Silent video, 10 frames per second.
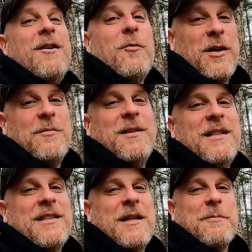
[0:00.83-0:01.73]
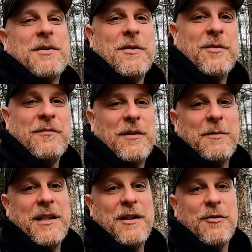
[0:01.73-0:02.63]
Welcome to this episode of
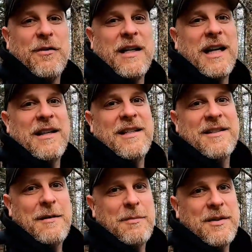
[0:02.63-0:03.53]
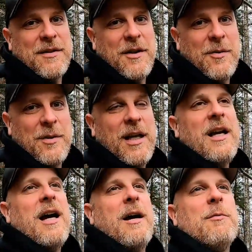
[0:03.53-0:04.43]
Liberty Creek. On this episode,
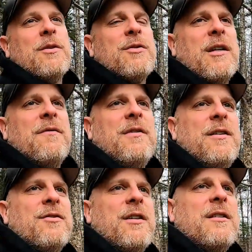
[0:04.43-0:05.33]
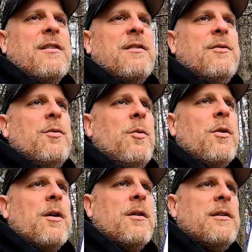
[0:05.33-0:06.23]
I'm going to try to finish the
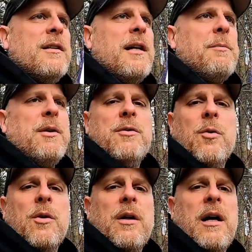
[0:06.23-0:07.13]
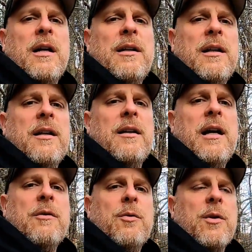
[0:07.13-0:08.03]
top of the door on the
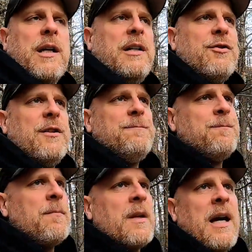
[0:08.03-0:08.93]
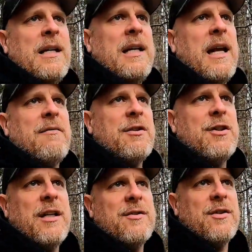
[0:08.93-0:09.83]
outdoor kitchen. I didn't have a
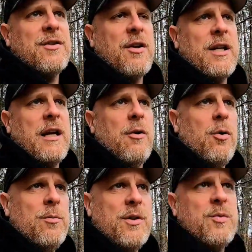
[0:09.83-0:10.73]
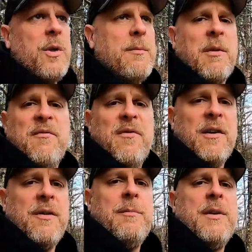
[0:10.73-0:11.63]
chance to start at home this week, been
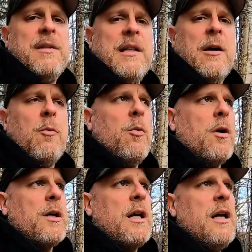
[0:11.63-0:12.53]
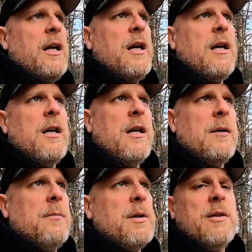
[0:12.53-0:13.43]
very busy at work.
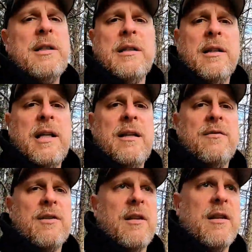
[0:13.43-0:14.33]
But look at the leaves. The